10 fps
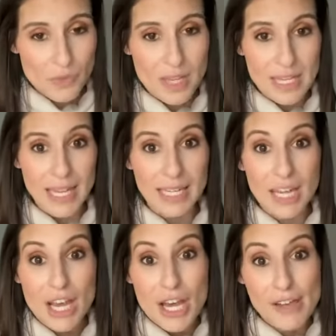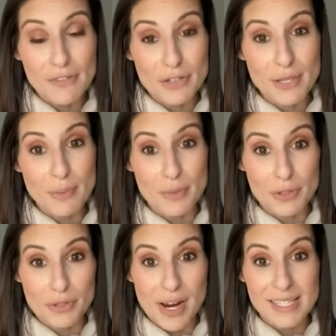again, if you're someone
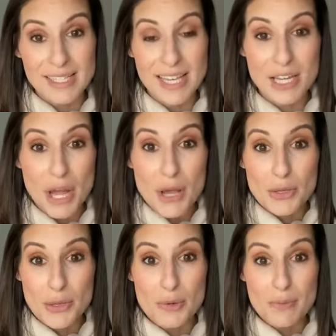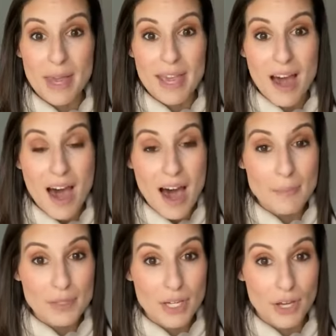with dry skin, you may
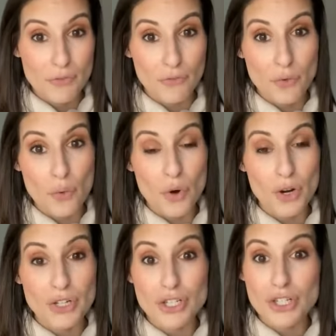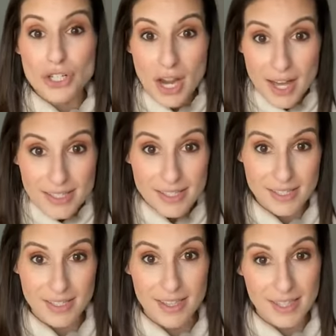opt for
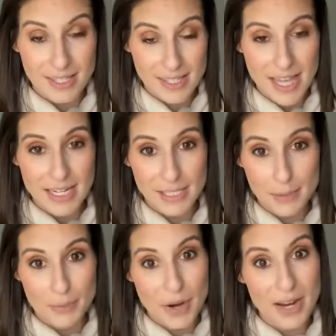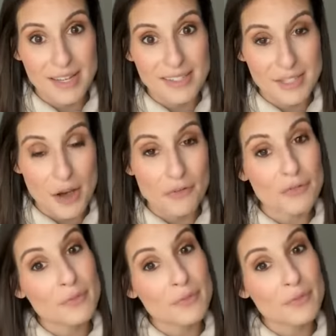just the setting spray itself.